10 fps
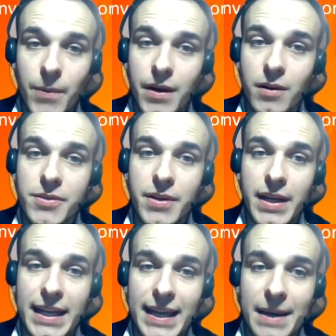We also
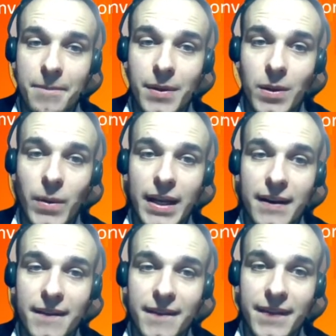had Apple, we
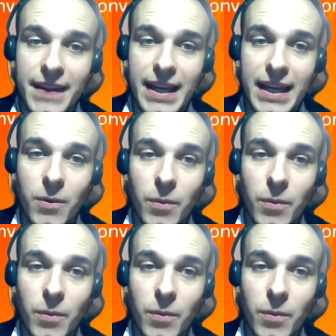have Nike,